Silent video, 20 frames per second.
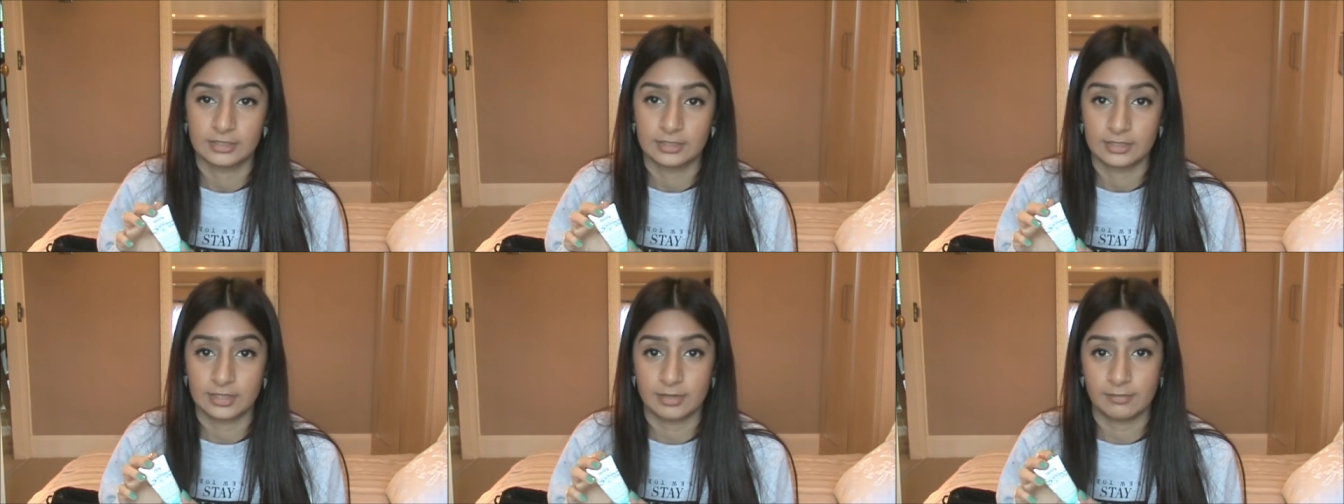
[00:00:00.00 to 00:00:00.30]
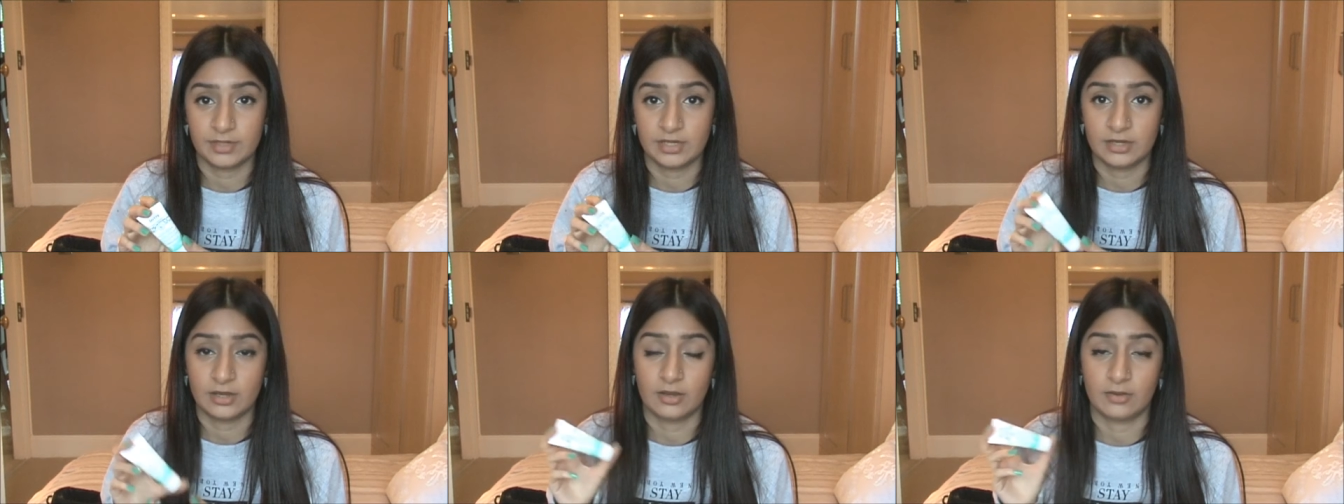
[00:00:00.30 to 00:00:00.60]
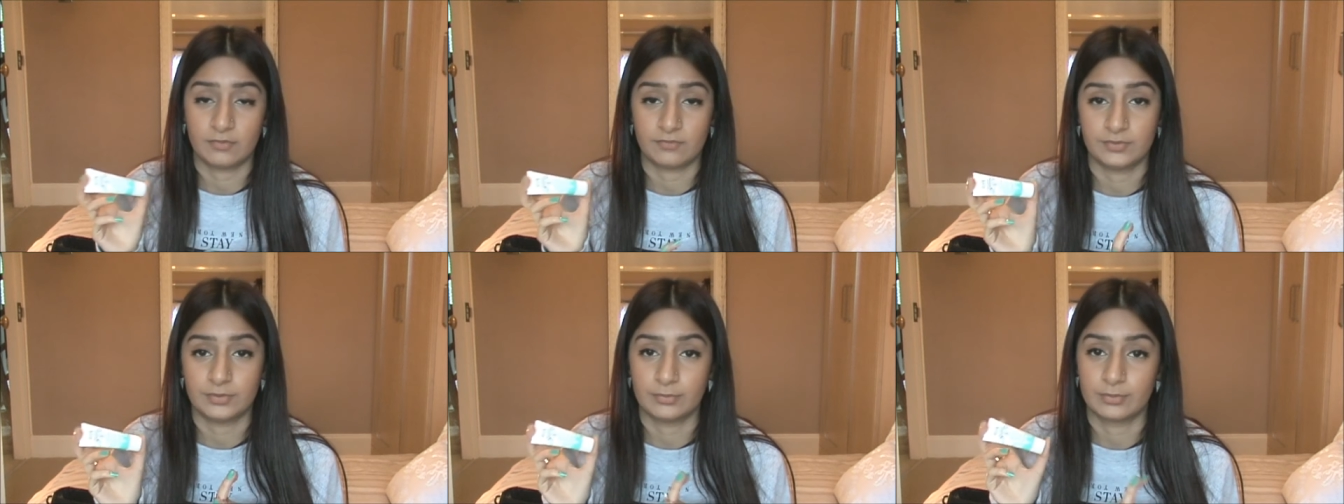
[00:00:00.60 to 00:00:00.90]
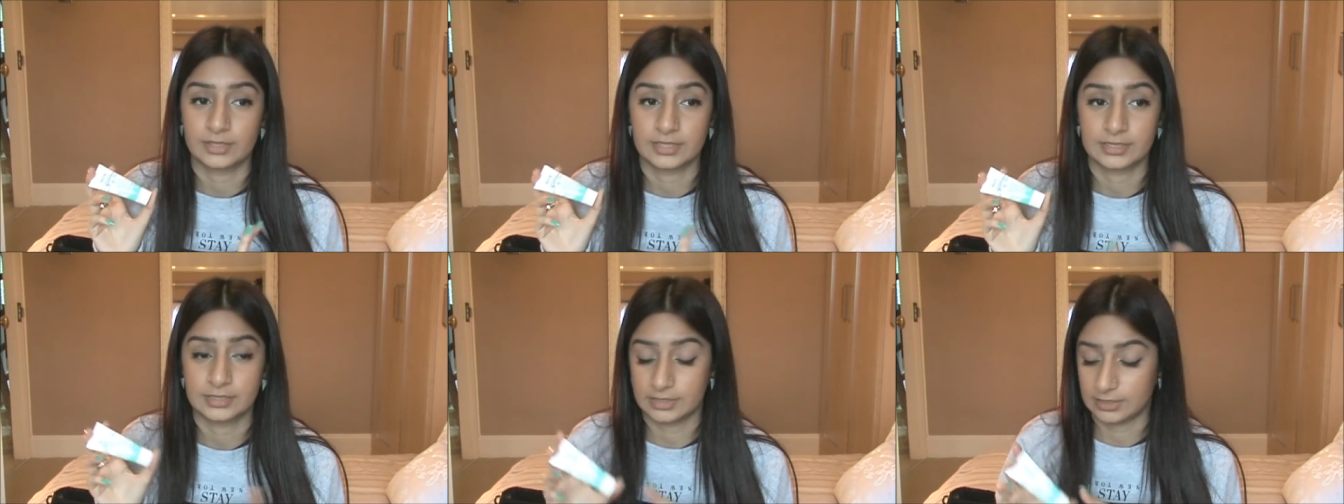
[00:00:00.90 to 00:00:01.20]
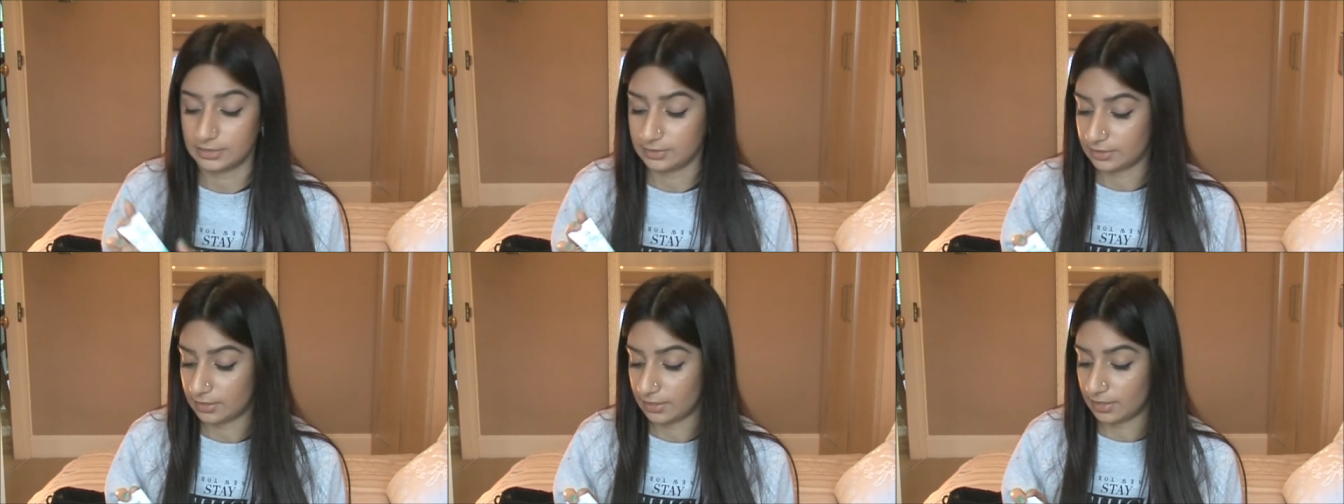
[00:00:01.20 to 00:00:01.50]
Let me know if you want to
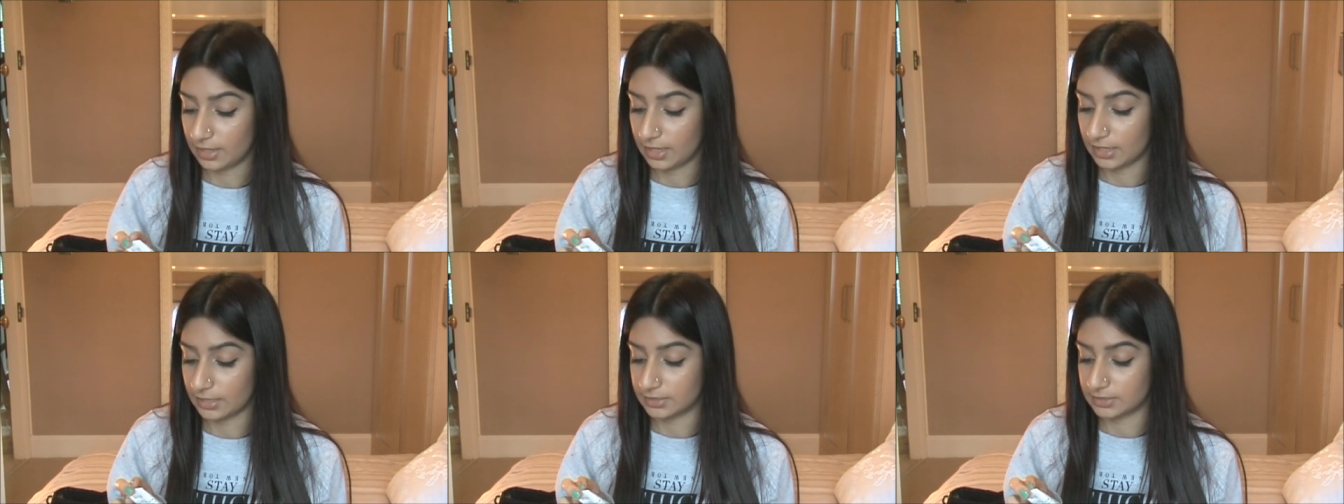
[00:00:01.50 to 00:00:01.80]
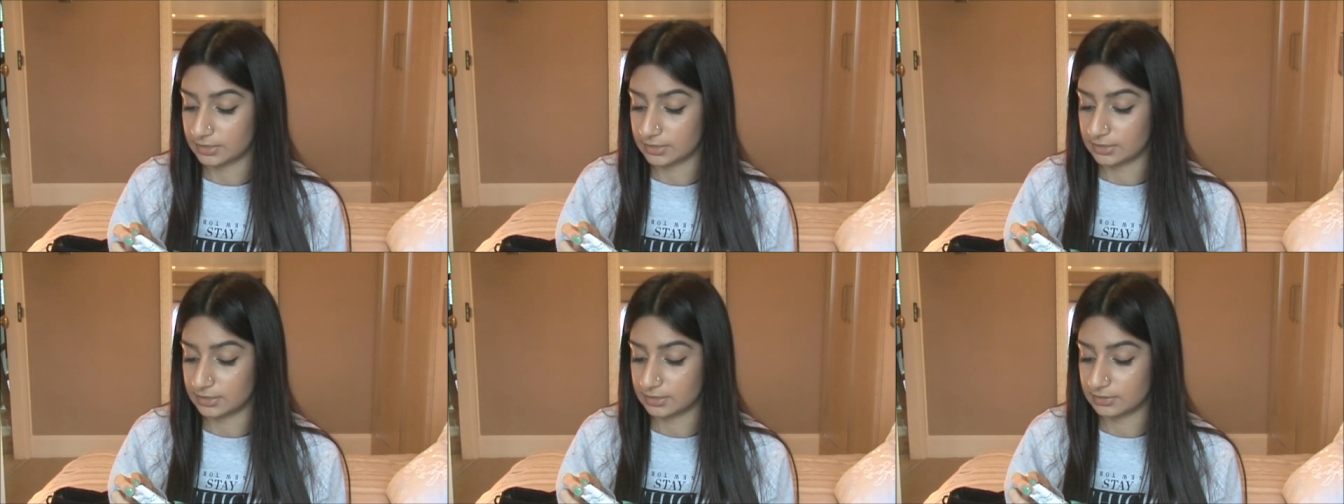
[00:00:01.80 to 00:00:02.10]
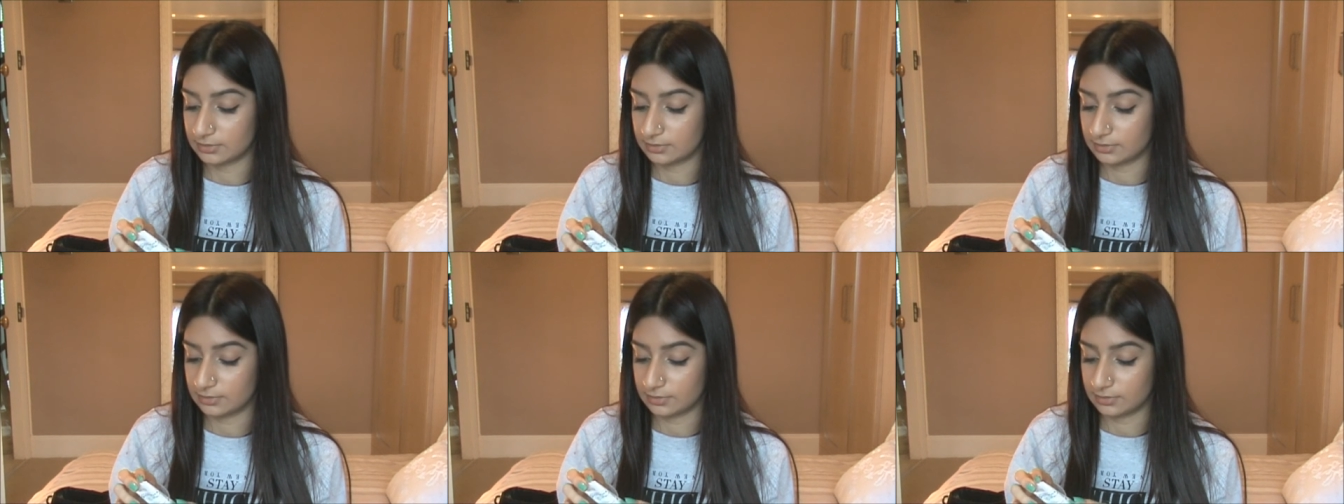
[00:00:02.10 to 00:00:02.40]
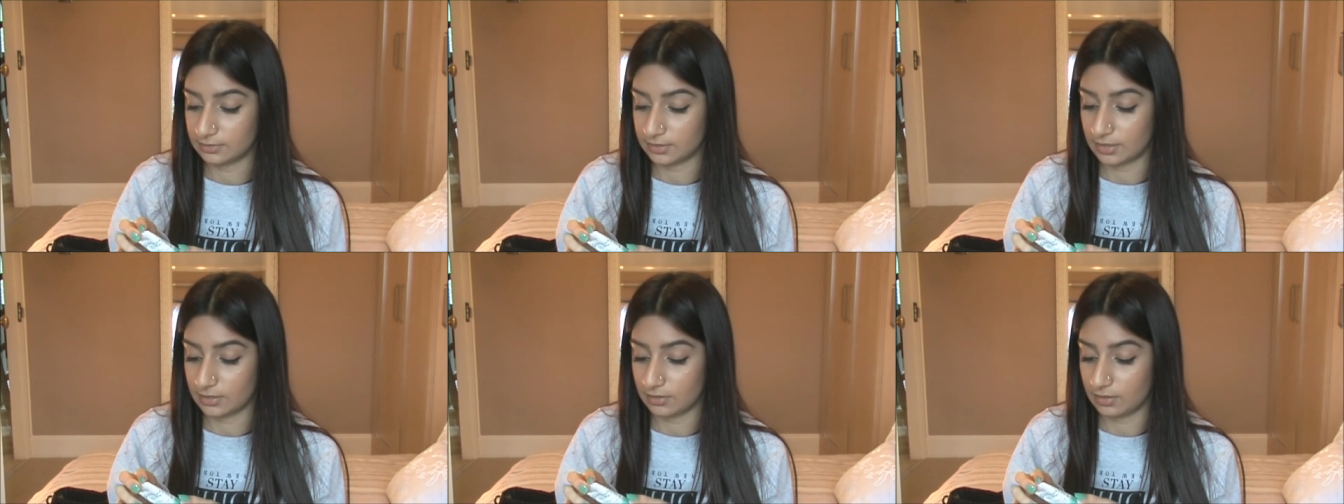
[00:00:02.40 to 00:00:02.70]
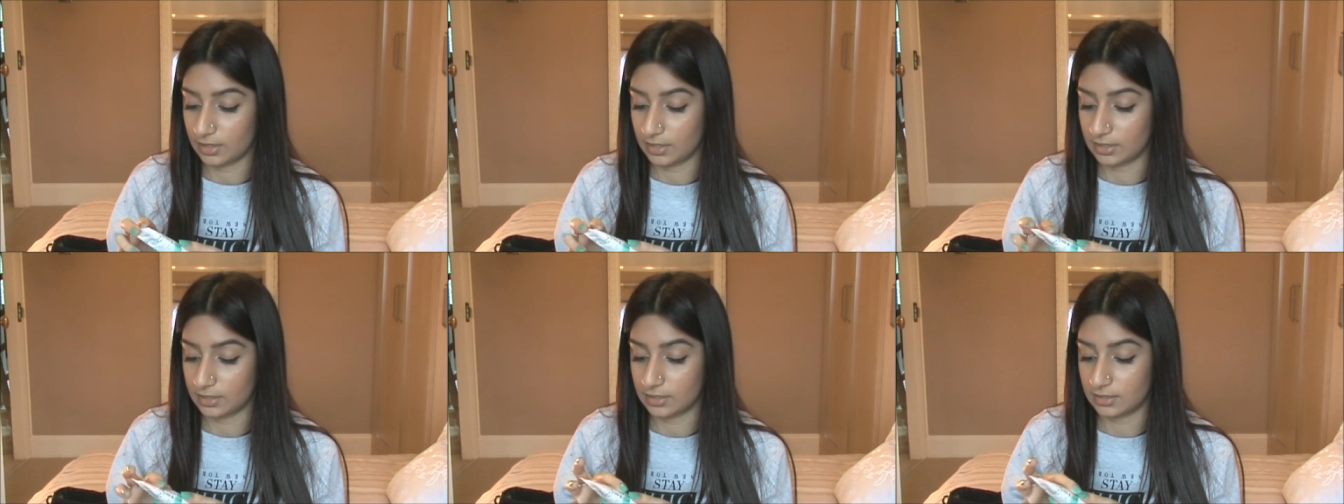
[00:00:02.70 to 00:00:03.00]
see that and then
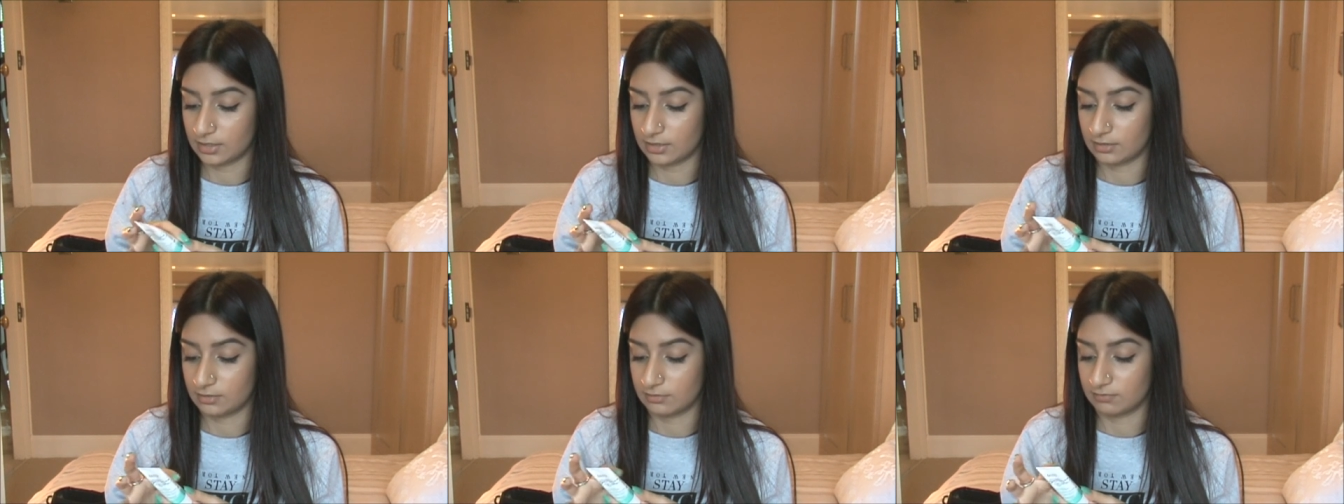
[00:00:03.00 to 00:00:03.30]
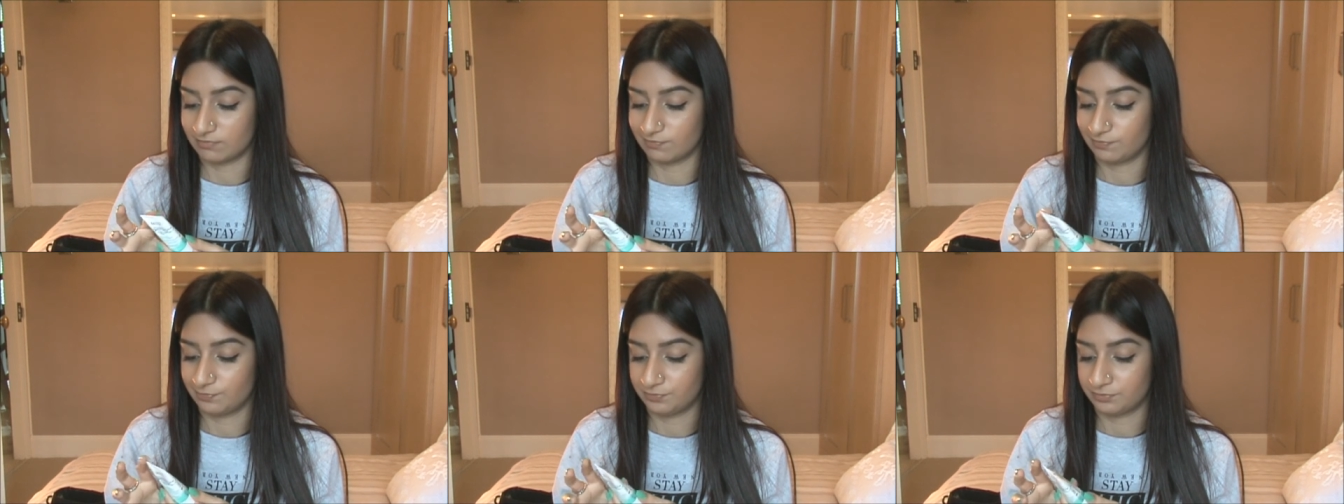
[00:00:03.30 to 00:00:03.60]
I can